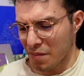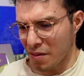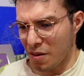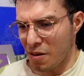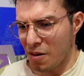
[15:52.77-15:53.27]

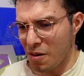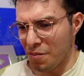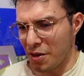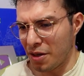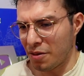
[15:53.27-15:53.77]
Oh
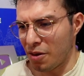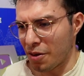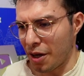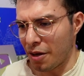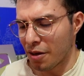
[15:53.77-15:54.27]
man.
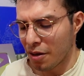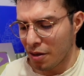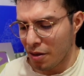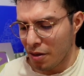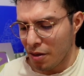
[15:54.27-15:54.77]
Okay.
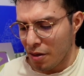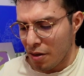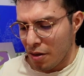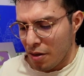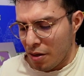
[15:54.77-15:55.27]

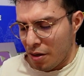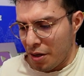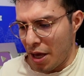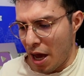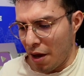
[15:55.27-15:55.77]

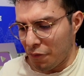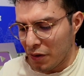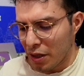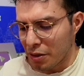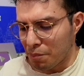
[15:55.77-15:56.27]
Yeah, I feel
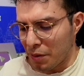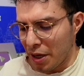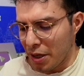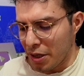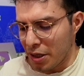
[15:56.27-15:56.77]
like the
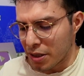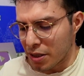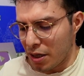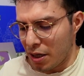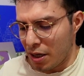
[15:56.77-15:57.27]
play is
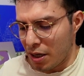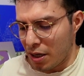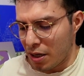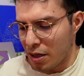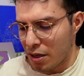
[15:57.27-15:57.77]

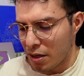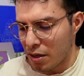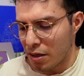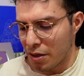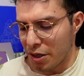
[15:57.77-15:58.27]

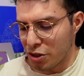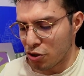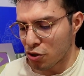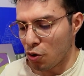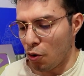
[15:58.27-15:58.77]

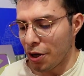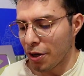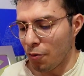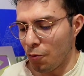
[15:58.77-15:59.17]
just going